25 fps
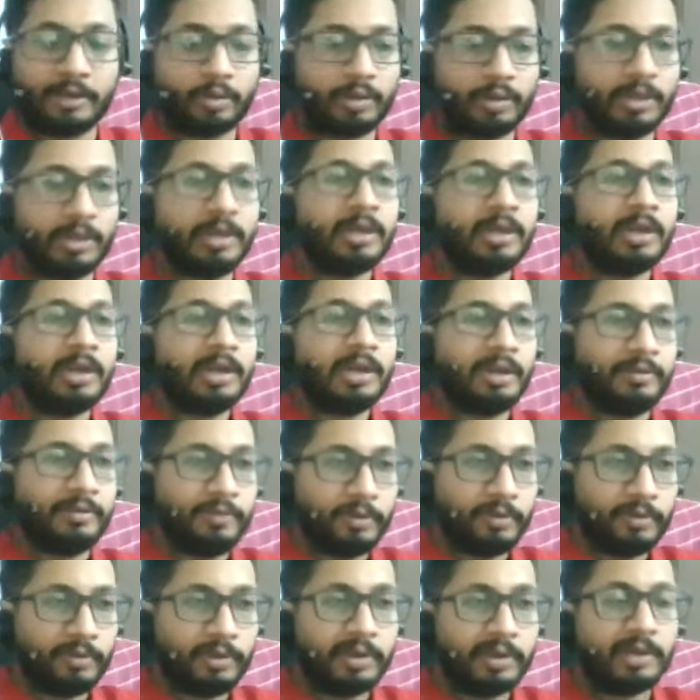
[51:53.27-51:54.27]
Okay, if
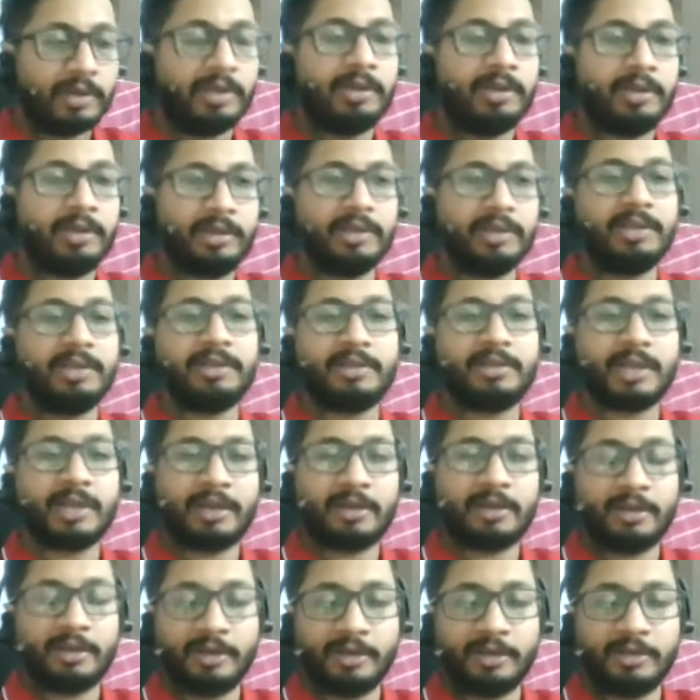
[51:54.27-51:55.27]
you will increase
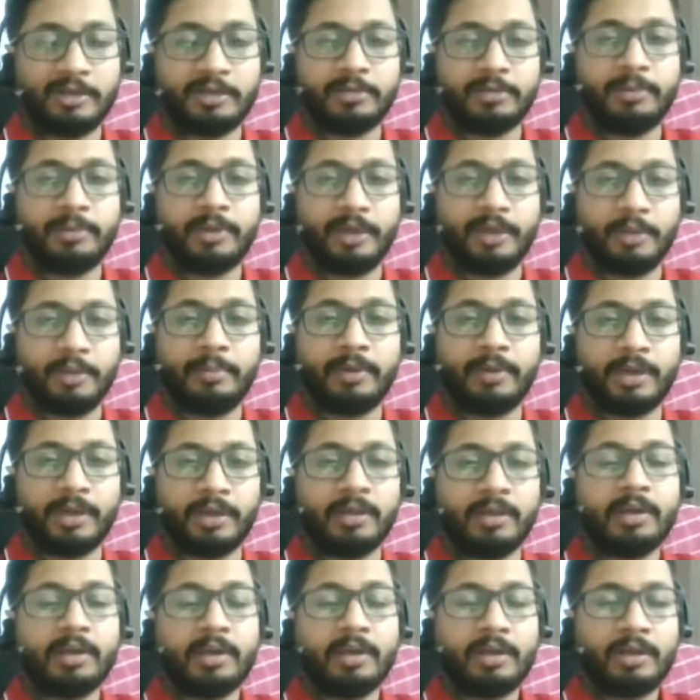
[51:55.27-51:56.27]
that 100 GB
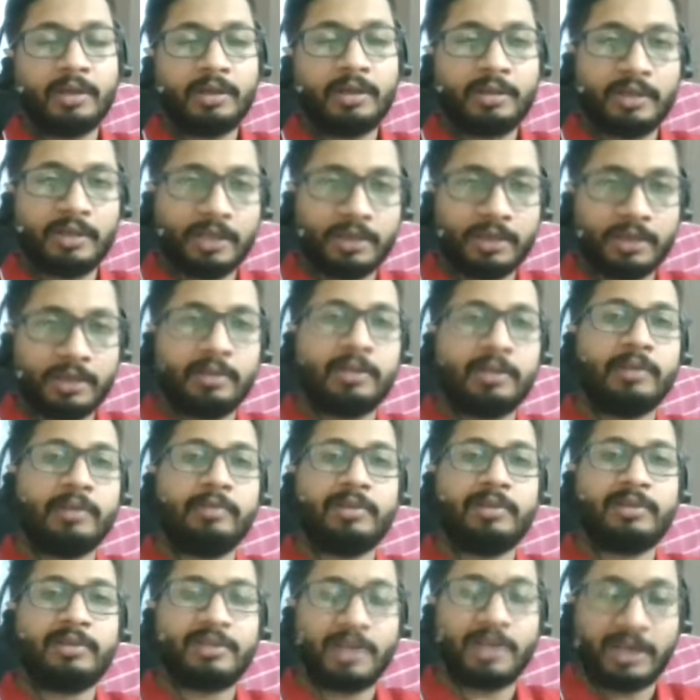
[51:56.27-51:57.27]
limit, then they
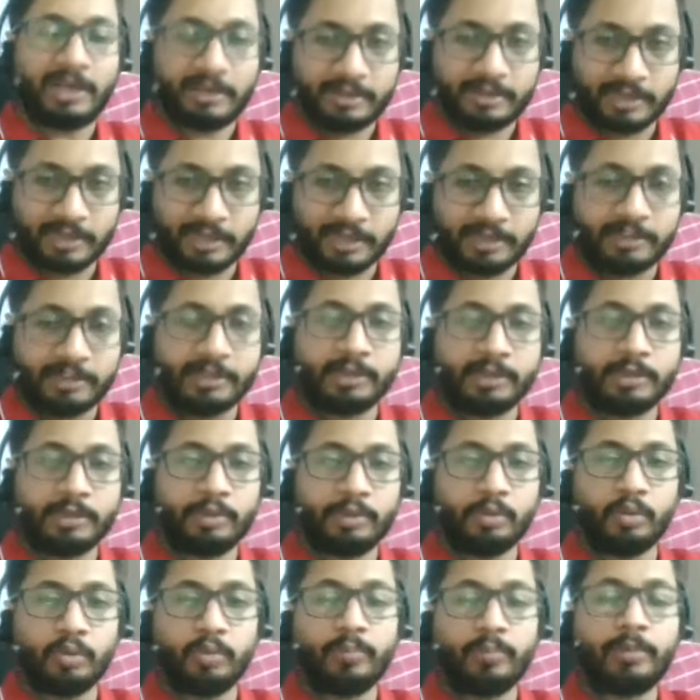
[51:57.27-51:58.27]
will start charging
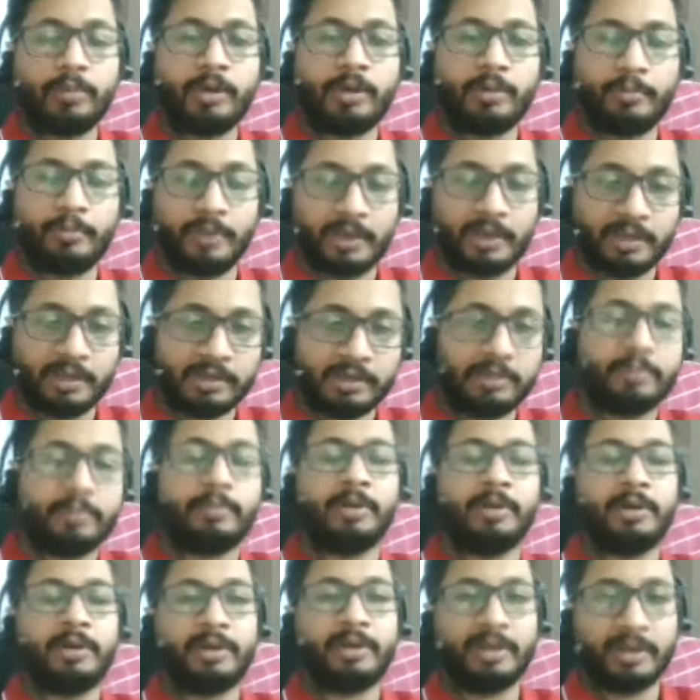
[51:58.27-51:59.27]
you per month,
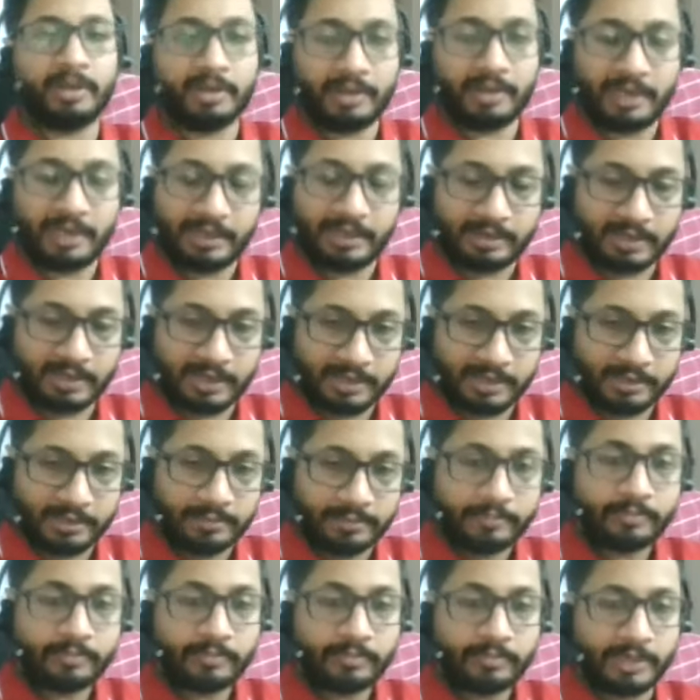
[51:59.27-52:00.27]
per year, like that,
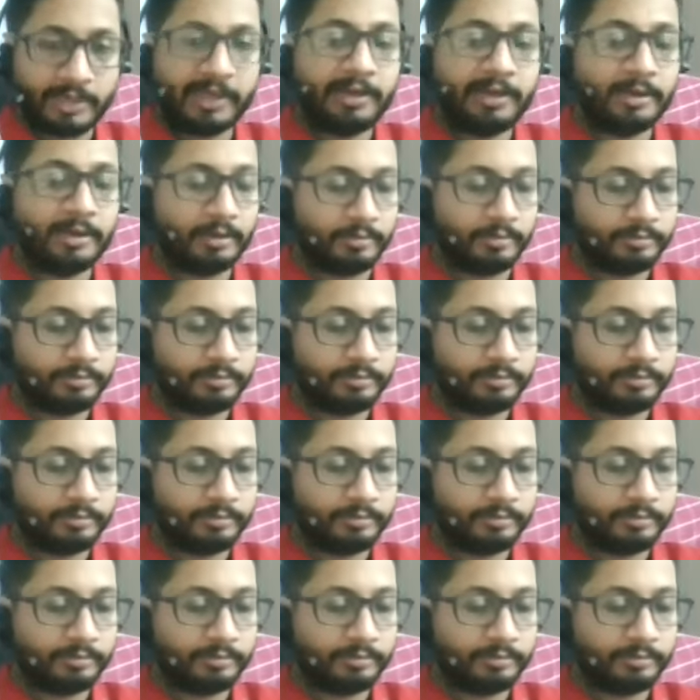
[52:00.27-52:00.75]
right now.